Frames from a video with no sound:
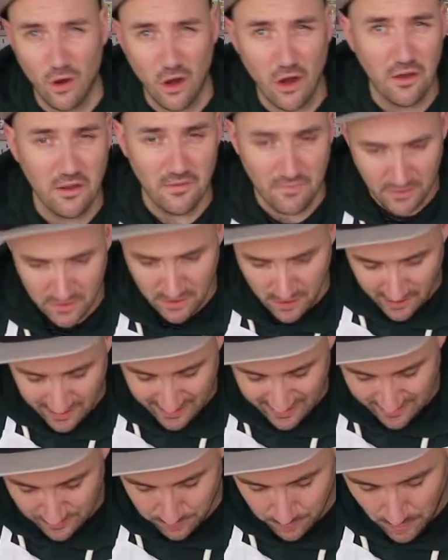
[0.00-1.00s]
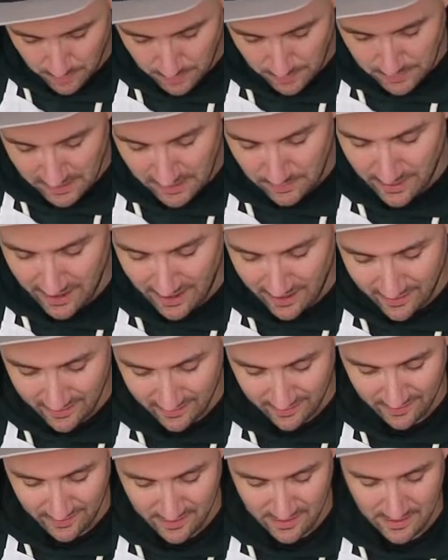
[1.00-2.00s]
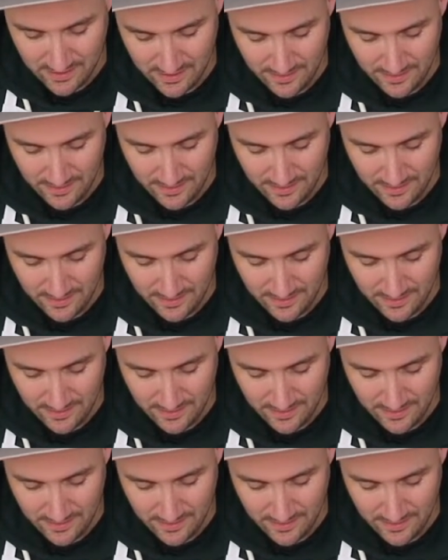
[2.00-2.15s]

or overnight is probably best.